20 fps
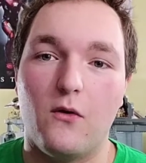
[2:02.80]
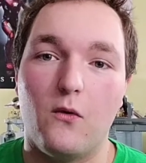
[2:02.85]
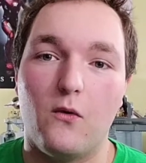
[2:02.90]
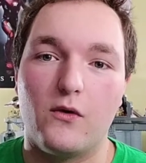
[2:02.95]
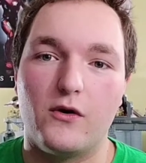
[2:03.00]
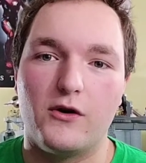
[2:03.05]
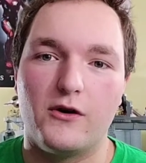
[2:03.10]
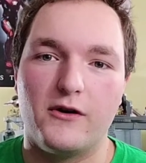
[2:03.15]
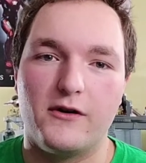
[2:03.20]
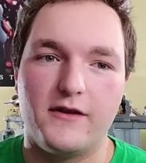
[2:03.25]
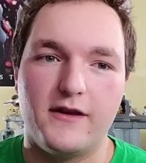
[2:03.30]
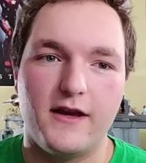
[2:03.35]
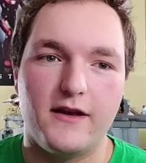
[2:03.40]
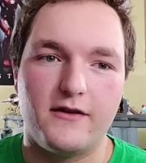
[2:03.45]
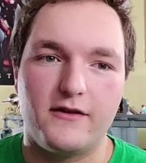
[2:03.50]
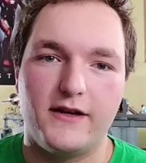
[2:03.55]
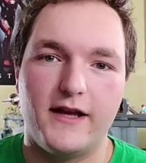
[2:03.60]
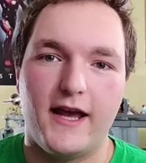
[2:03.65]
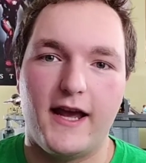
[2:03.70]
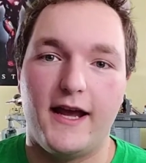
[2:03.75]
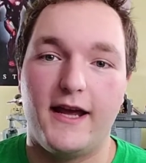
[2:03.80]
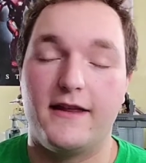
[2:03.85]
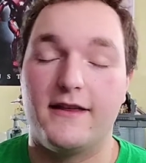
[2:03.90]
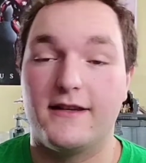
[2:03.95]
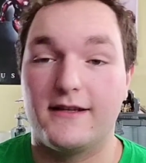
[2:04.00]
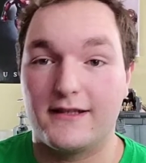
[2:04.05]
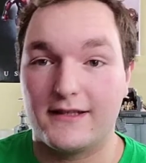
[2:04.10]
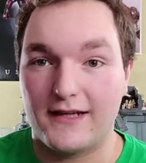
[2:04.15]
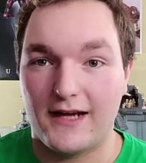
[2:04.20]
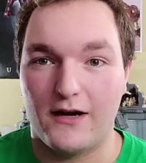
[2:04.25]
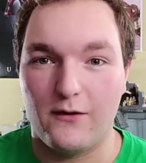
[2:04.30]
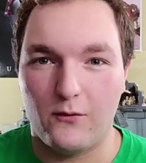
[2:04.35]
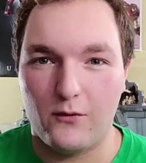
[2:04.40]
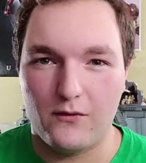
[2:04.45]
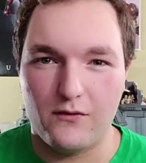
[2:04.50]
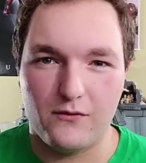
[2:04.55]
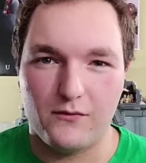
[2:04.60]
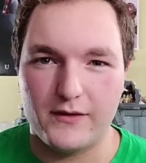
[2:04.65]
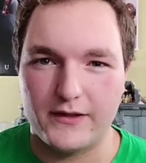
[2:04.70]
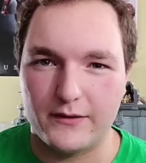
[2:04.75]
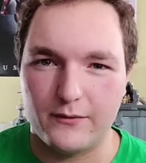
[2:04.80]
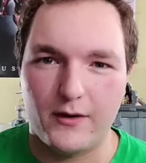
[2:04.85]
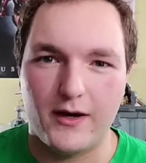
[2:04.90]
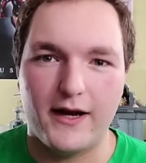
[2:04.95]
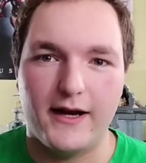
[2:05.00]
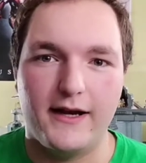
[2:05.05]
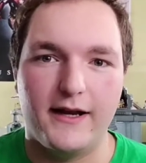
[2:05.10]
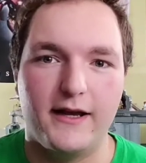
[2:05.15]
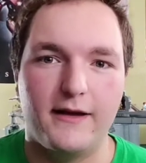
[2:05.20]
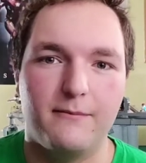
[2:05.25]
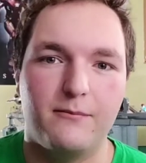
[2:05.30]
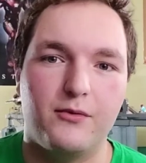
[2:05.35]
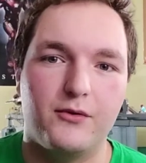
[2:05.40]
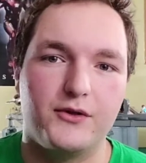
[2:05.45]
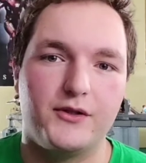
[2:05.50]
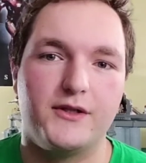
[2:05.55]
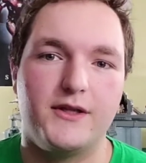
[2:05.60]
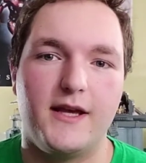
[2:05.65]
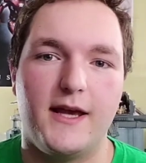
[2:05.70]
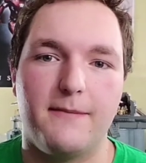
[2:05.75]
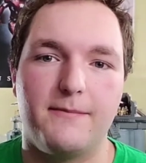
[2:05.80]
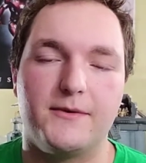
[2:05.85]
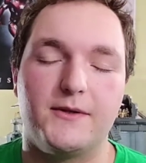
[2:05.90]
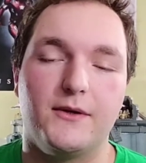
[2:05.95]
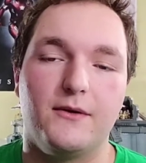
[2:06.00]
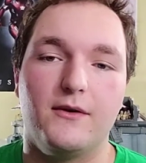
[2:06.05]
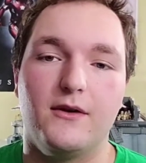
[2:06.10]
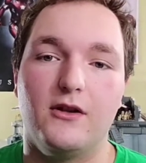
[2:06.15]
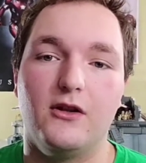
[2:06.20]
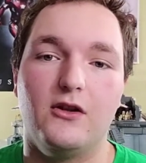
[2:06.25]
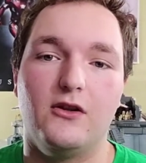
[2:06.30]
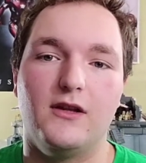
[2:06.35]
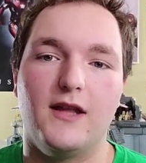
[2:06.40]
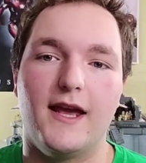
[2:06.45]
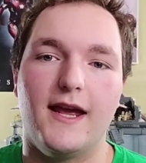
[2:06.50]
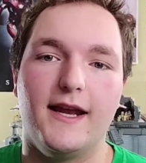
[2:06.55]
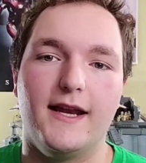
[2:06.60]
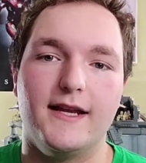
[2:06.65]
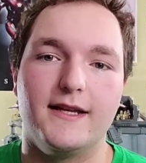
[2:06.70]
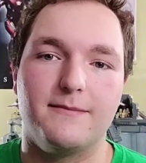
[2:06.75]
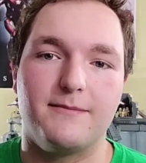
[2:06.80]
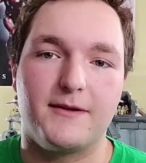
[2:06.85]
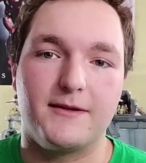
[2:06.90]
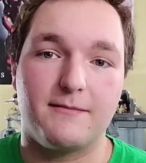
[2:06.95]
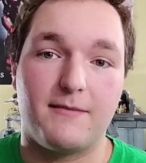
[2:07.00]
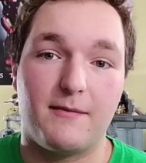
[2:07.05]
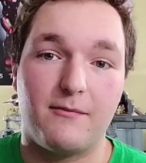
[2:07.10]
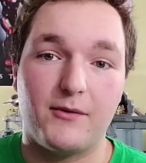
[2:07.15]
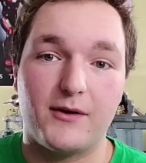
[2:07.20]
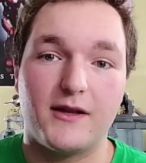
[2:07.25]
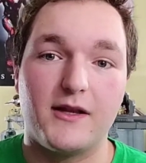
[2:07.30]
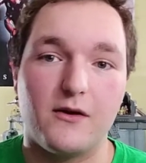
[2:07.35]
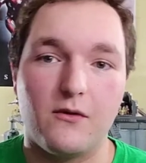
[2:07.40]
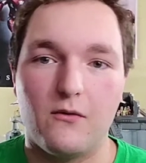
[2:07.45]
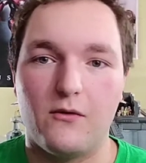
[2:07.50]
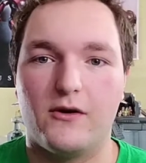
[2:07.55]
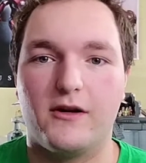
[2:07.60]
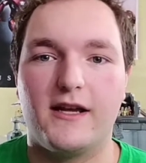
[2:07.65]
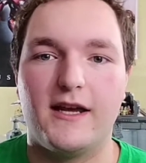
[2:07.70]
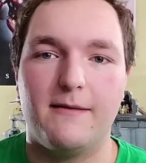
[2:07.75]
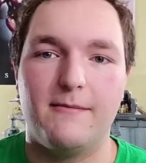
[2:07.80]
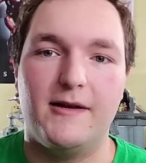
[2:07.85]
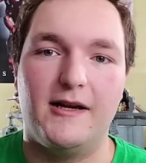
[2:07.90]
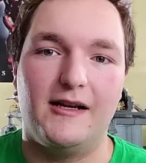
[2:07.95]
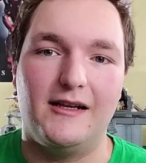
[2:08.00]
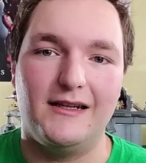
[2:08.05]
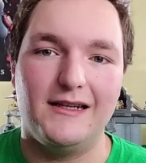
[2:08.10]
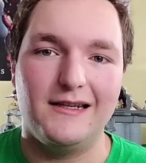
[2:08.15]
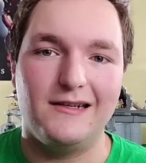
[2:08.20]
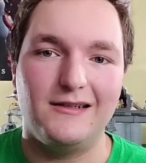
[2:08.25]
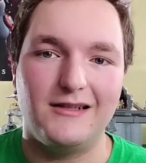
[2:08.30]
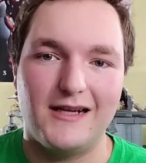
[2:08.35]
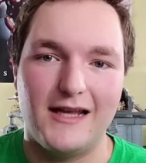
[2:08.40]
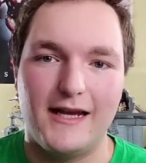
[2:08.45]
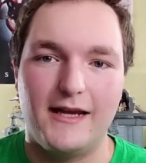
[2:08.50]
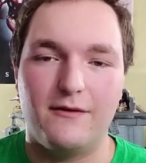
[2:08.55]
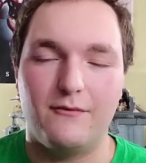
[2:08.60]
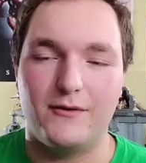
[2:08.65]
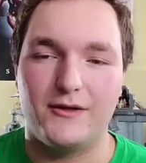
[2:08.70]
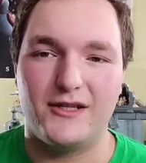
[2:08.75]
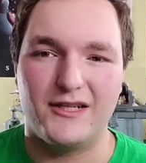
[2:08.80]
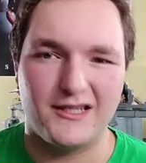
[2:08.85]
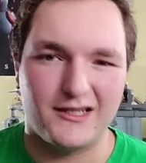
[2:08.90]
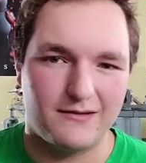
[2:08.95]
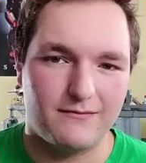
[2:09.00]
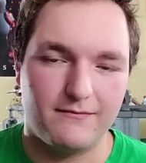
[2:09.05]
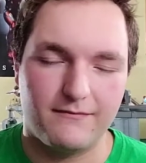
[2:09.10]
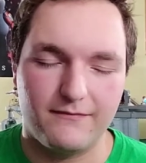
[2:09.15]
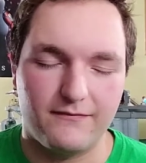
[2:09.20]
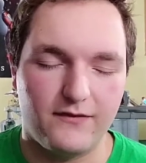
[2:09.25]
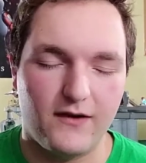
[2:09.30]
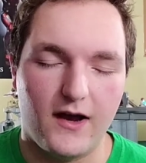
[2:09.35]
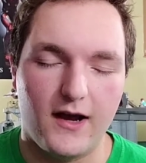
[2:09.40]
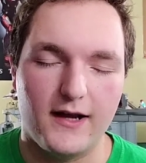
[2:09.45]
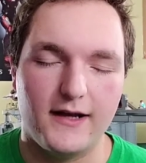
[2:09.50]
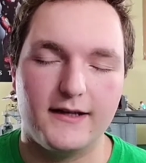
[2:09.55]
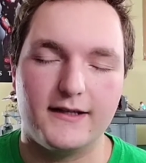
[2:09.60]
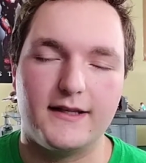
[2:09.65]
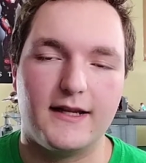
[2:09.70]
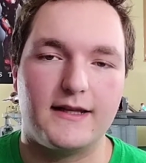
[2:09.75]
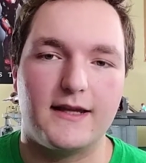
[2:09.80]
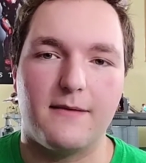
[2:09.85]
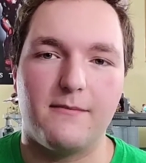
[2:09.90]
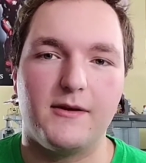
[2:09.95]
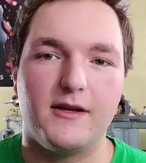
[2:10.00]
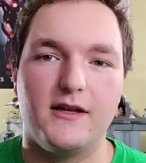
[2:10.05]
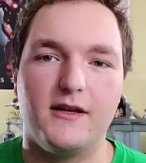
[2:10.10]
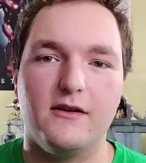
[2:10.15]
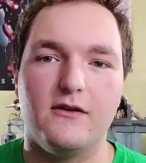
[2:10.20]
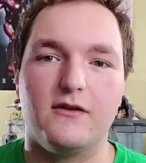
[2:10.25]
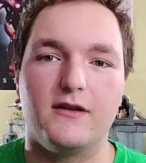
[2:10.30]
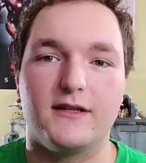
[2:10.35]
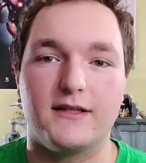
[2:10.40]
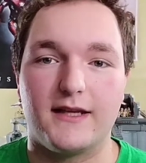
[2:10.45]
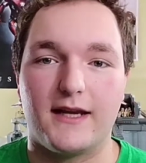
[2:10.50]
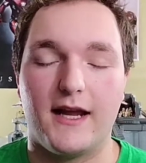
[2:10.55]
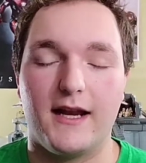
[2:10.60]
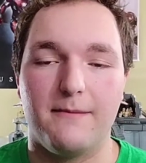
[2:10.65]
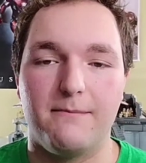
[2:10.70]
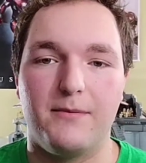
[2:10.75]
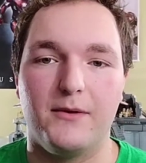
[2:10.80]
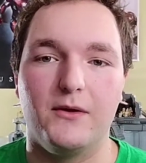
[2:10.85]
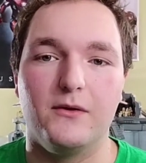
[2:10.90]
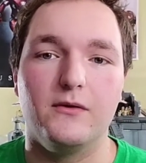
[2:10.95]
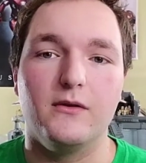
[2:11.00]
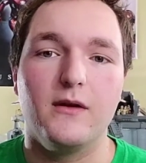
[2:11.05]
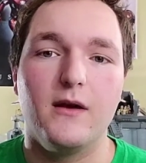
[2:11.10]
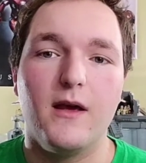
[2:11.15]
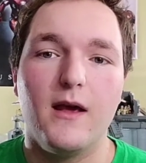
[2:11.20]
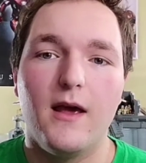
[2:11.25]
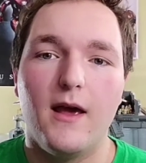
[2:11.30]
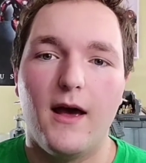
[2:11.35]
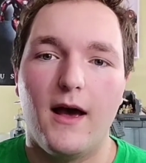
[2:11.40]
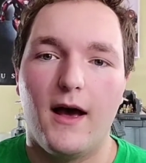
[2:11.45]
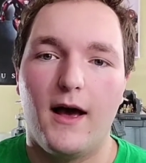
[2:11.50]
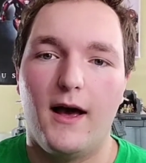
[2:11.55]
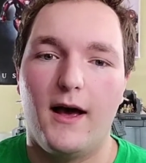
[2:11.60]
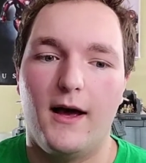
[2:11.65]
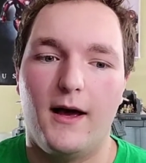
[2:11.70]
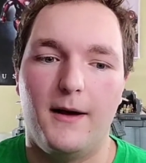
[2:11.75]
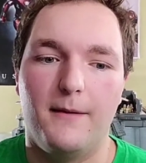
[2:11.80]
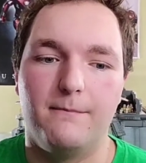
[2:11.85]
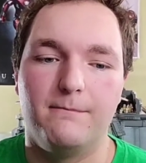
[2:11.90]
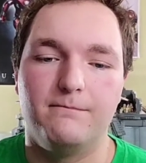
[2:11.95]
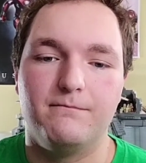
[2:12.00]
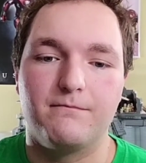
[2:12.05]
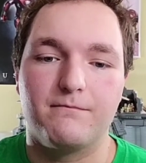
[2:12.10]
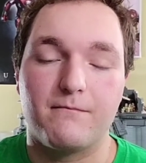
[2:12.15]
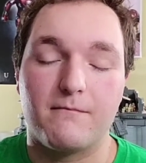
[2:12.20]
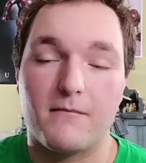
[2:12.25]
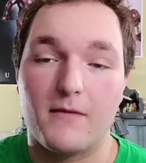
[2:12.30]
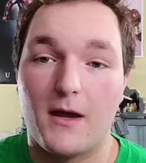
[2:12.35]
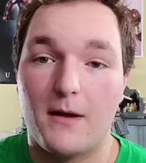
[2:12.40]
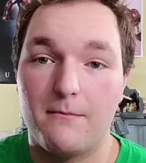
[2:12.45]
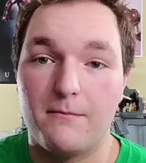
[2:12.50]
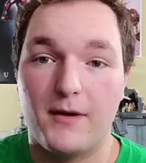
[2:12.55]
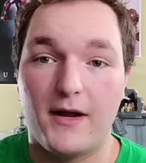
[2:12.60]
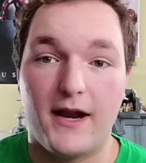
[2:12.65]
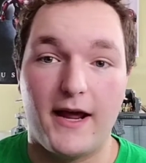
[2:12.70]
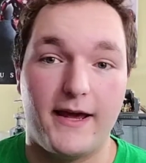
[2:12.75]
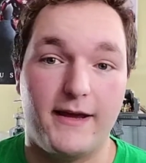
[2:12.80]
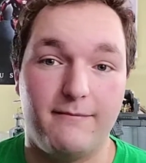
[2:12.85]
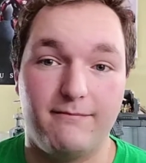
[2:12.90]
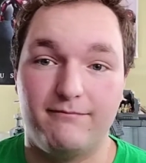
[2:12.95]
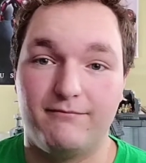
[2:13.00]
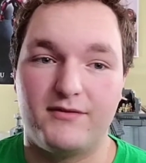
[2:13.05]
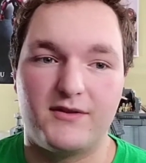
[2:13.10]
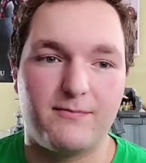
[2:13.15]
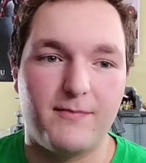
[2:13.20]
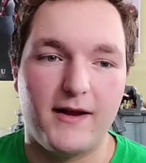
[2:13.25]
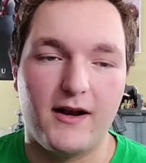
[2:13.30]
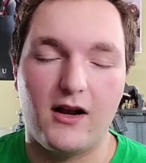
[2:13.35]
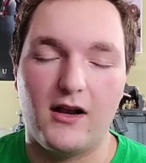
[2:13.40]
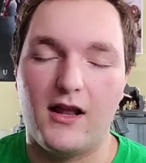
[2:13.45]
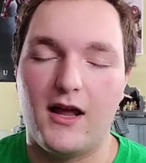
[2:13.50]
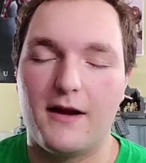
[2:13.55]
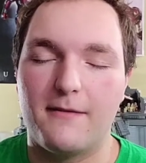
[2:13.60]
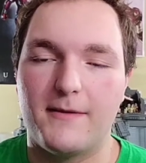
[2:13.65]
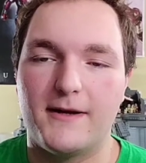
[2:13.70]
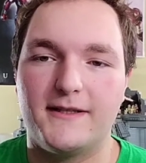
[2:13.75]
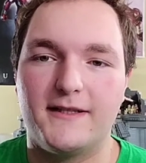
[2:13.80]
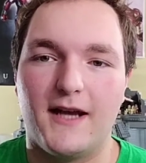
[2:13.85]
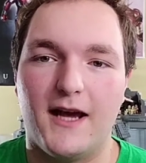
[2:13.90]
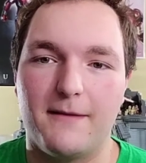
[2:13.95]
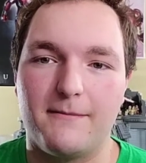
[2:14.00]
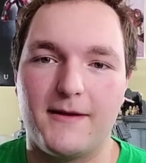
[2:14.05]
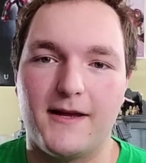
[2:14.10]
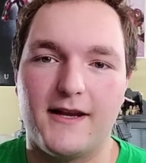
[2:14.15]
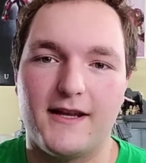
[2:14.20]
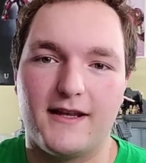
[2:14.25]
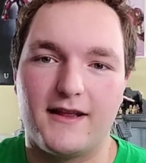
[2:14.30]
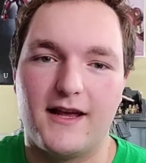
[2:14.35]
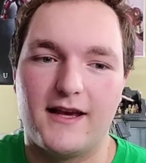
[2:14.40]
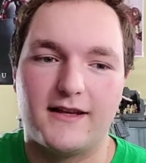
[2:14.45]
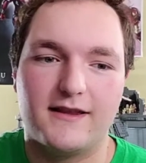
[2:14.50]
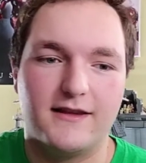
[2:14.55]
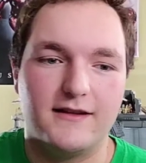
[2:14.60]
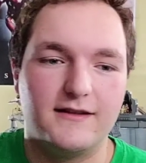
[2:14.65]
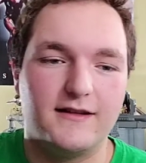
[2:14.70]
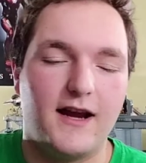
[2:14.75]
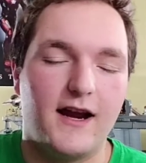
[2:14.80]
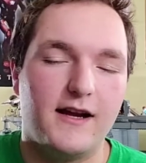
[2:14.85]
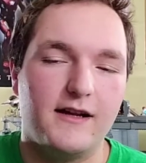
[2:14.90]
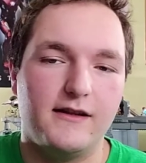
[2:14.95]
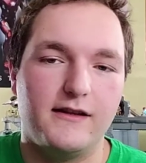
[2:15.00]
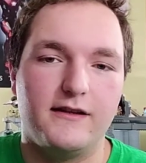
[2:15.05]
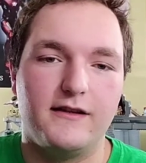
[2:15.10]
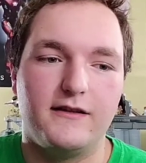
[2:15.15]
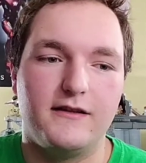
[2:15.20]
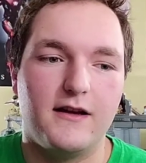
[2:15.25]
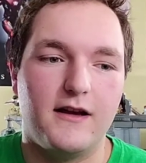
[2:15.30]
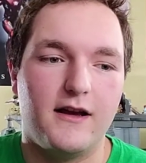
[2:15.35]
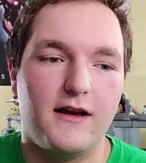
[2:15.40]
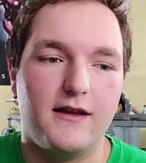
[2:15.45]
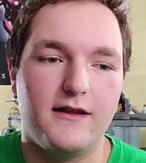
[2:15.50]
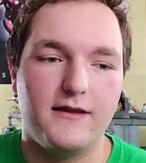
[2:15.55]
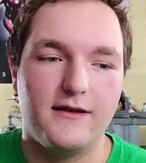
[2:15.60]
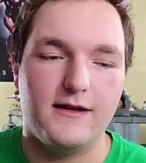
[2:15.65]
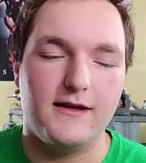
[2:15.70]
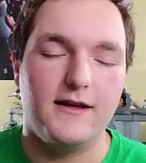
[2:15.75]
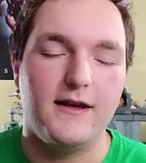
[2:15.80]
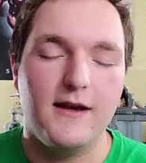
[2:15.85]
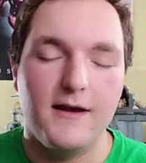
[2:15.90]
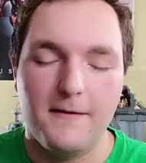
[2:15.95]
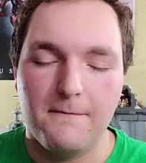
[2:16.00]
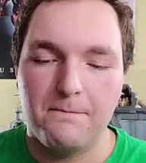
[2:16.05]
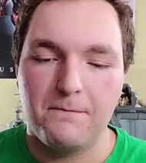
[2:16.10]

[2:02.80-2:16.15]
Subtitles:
the order the other day, and this is kind of the reason why I had to push the episode a little late, is because my bricklink order came in a little late, which is fine. It's not that big a deal because I got it built. But I spent a lot of my time getting like the tiling done,